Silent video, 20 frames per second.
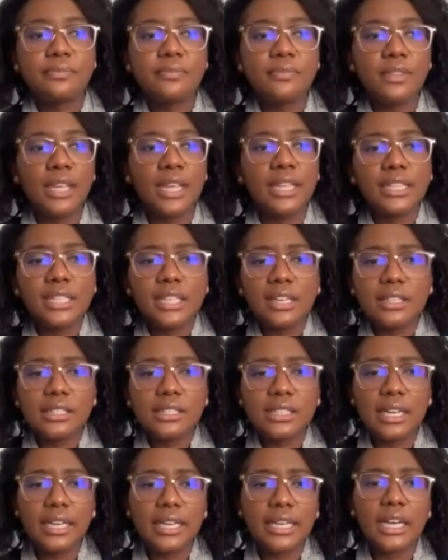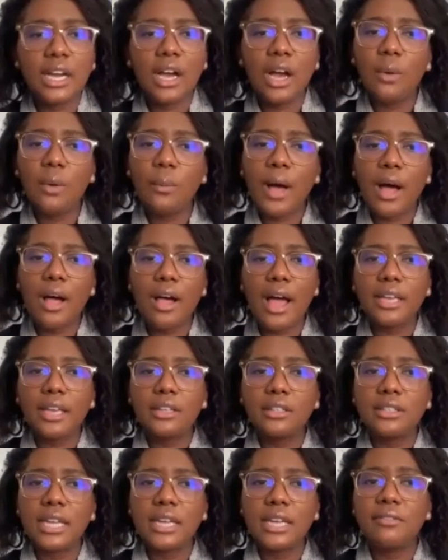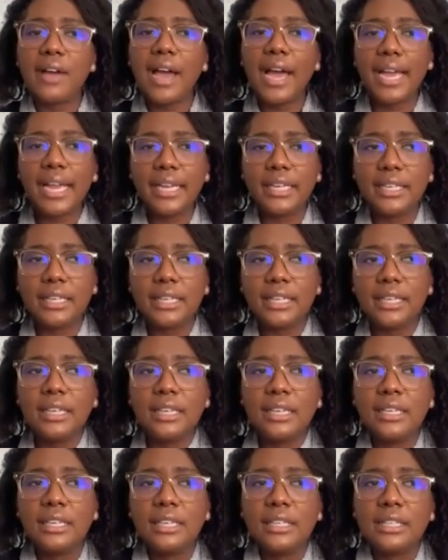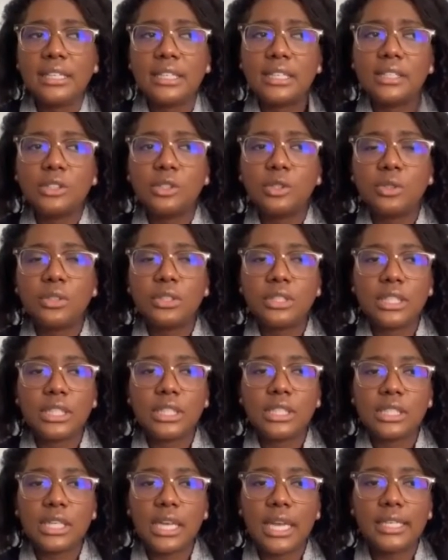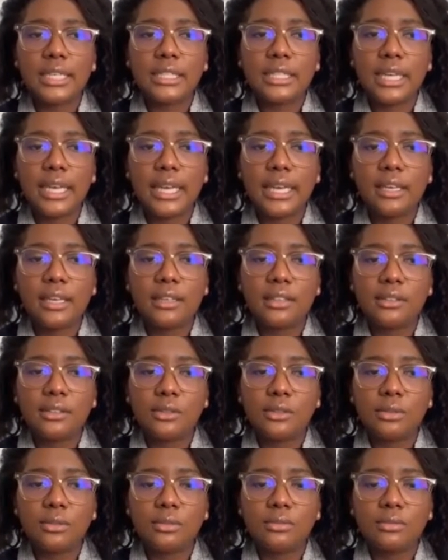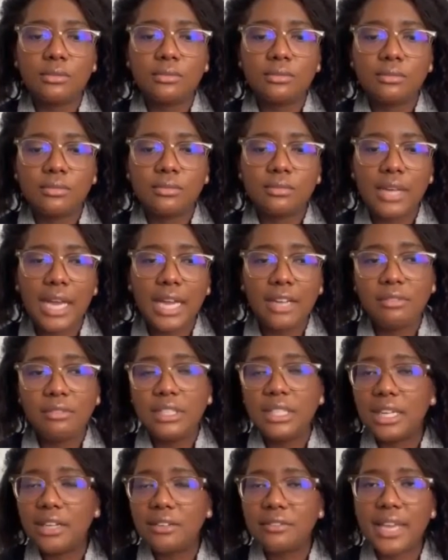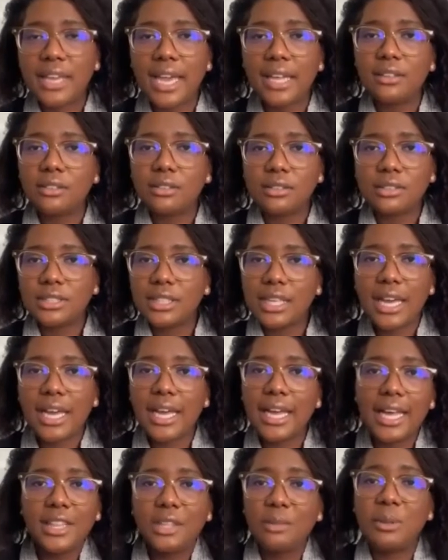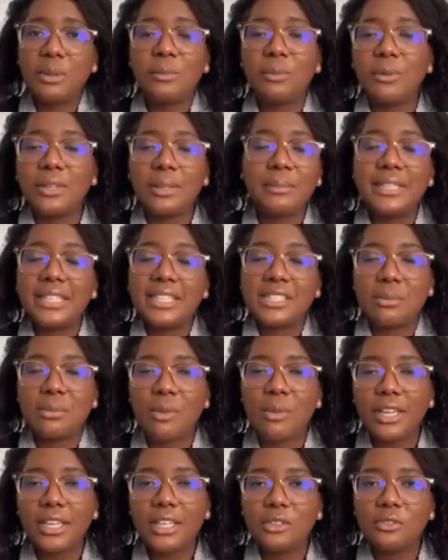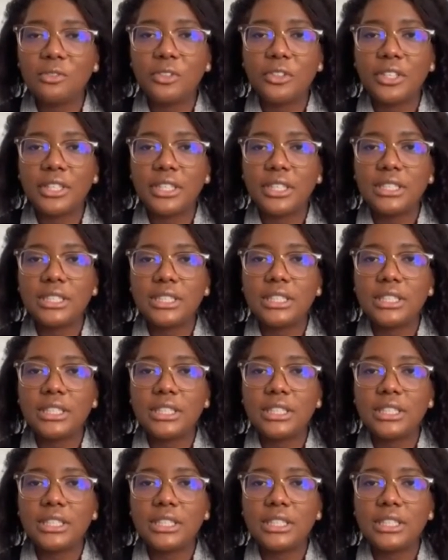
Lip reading: And then I was like, oh, well, I could, if I can do this, and like, you know, I really love candles. There are other people, I mean, there's a market for it.